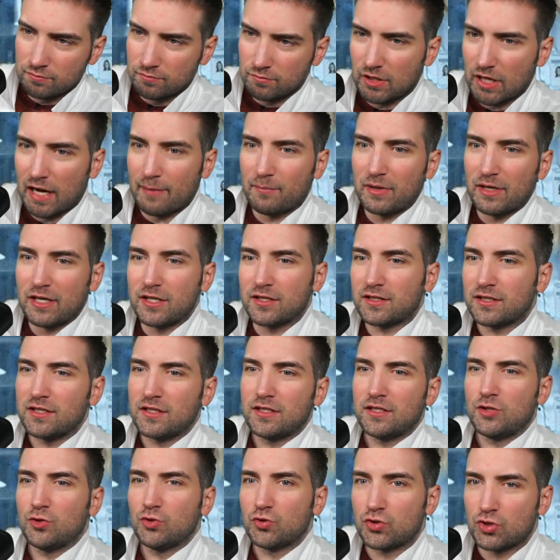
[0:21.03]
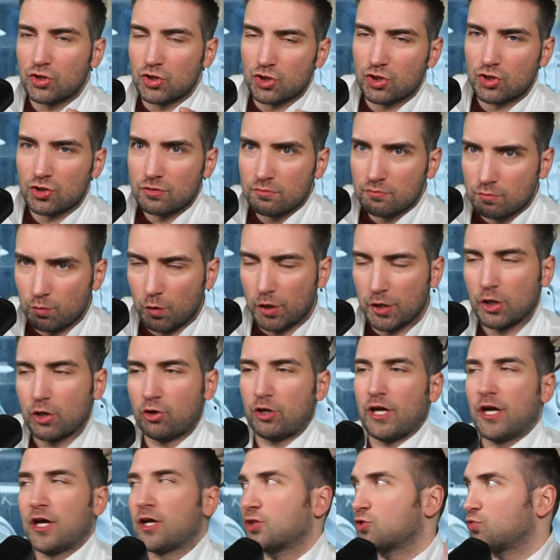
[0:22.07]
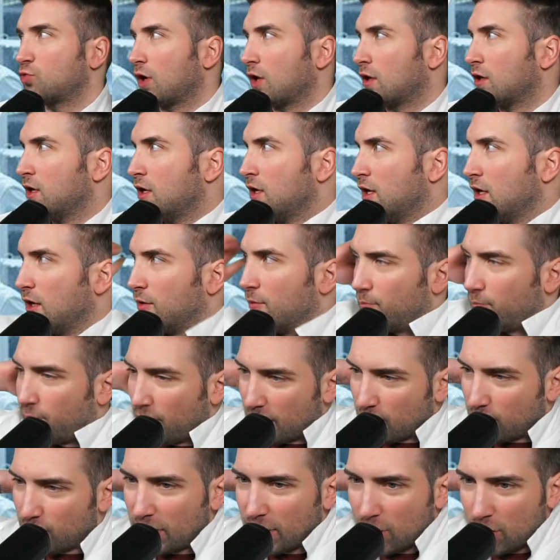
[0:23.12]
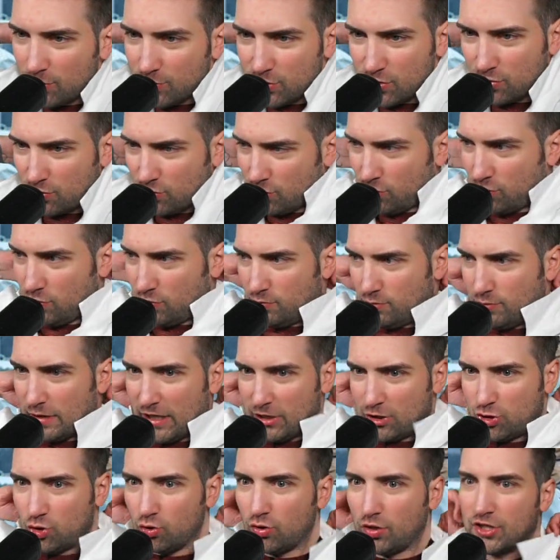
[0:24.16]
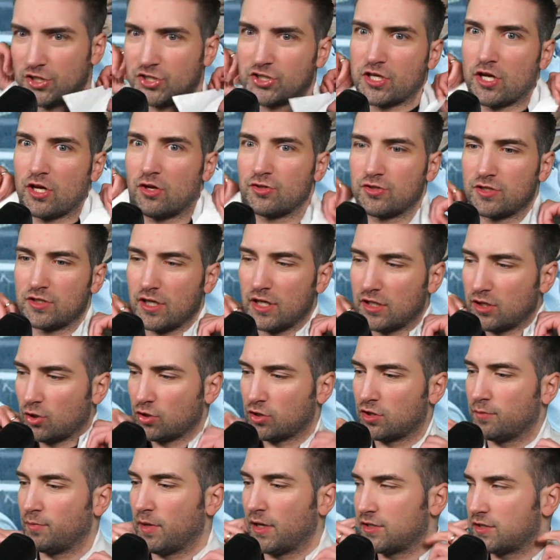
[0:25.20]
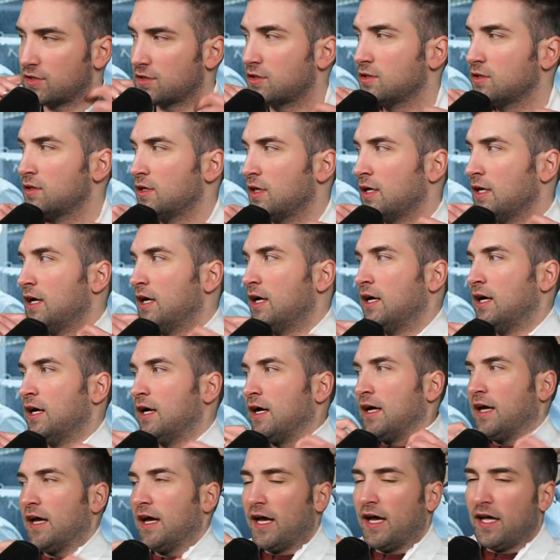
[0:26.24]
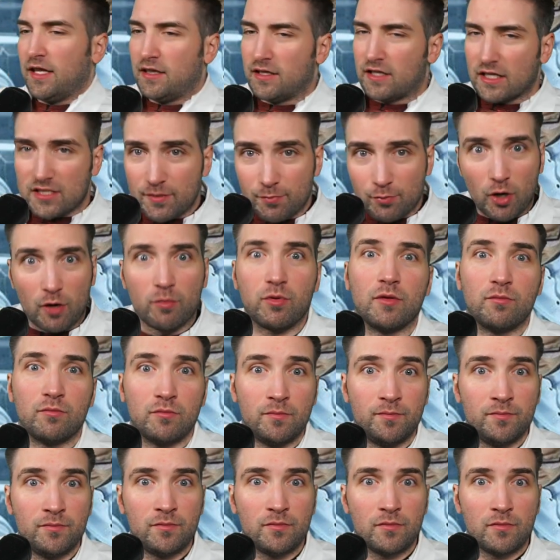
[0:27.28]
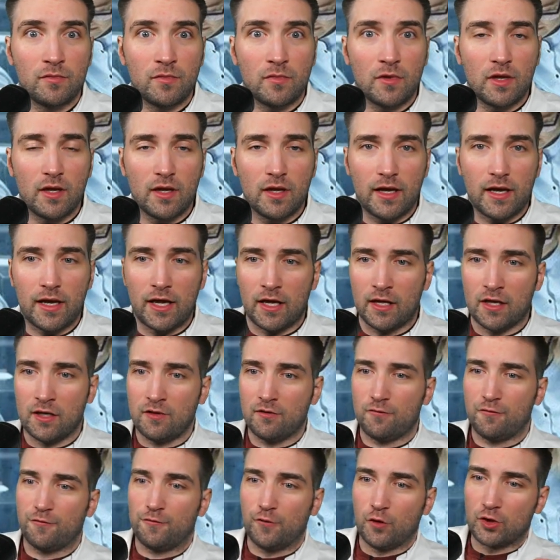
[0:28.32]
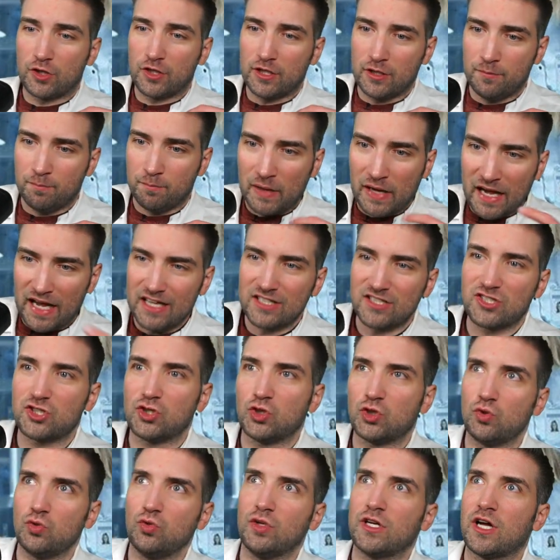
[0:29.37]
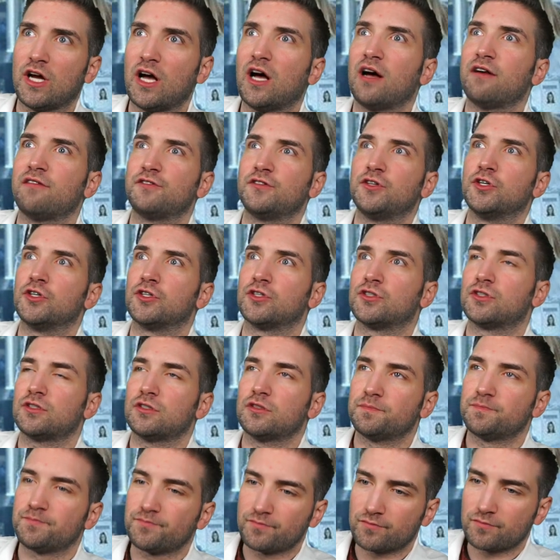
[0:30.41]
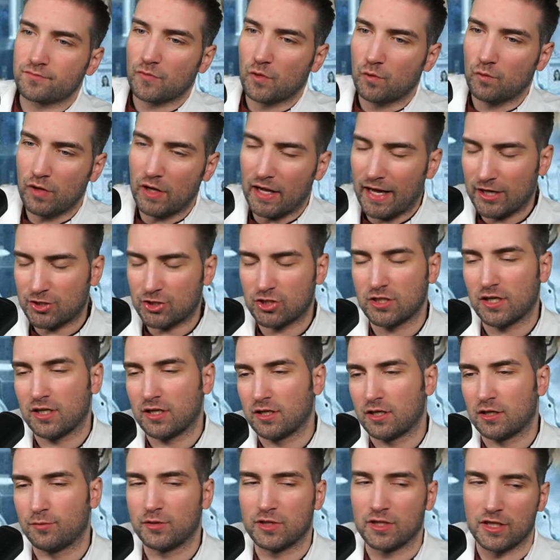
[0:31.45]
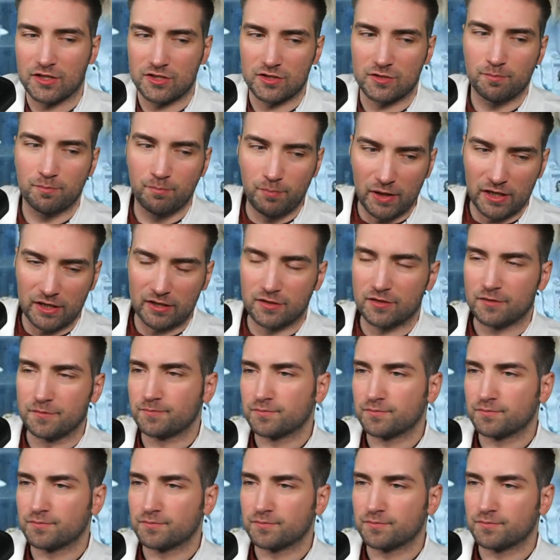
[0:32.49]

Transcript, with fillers: ability usage, pretty okay as well. But when it comes to my shooting skills, they're not the best. And that's a problem. And for the past two and a half years, well, actually a little bit less, but